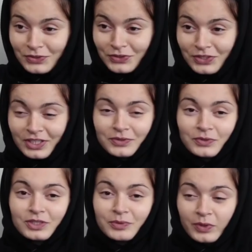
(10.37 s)
you know, Ukraine
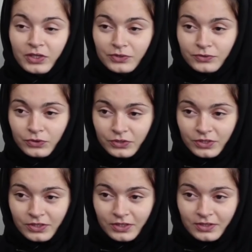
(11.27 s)
was the part of
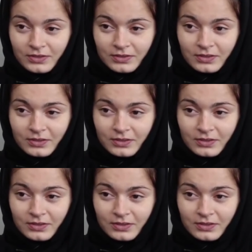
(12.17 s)
USSR.